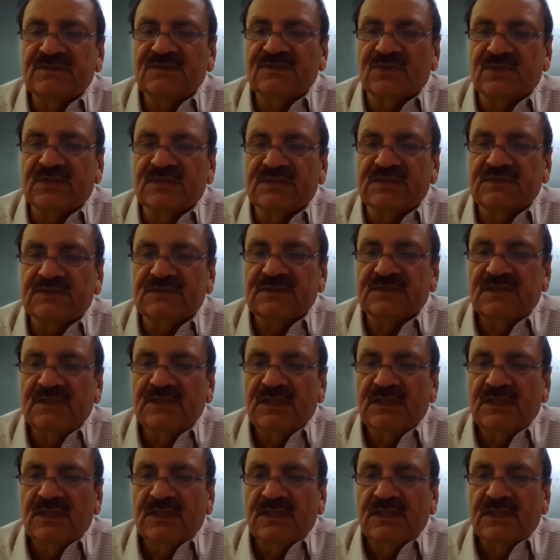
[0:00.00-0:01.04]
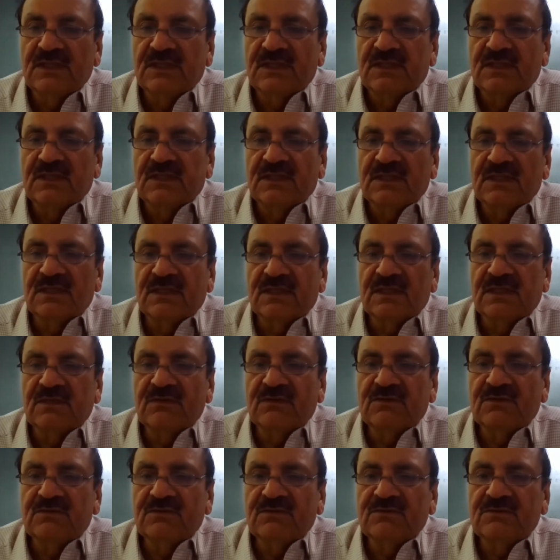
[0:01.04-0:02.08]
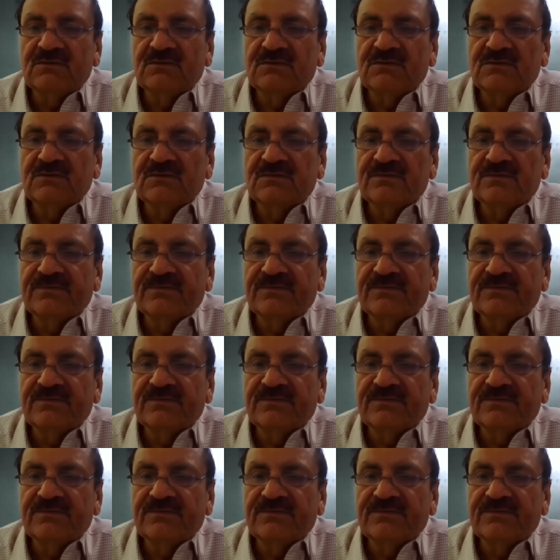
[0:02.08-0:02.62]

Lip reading: owners. Now,